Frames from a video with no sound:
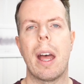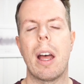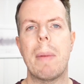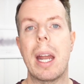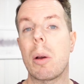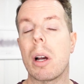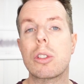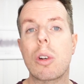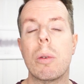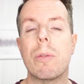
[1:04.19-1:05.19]
Anyway, I
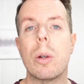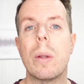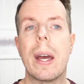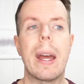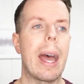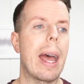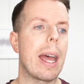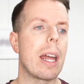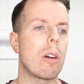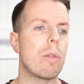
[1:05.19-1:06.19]
was scrolling through there
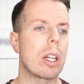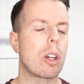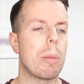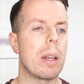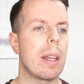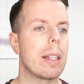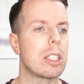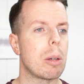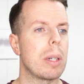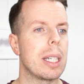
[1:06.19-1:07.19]
and I read a comment and
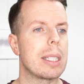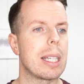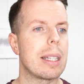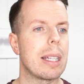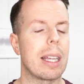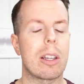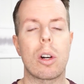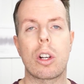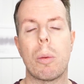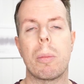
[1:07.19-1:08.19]
somebody had said that they got
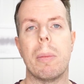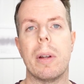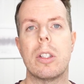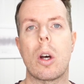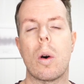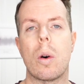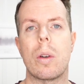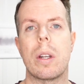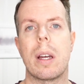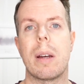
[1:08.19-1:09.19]
a compliment
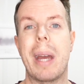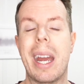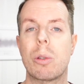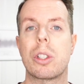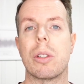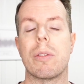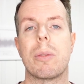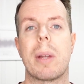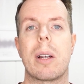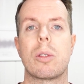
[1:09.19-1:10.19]
on Halcyon
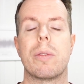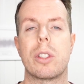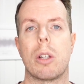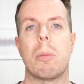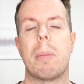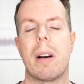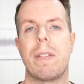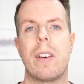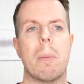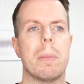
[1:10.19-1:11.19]
from the House of Soma
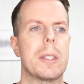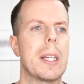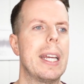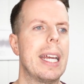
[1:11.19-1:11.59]
Parfums.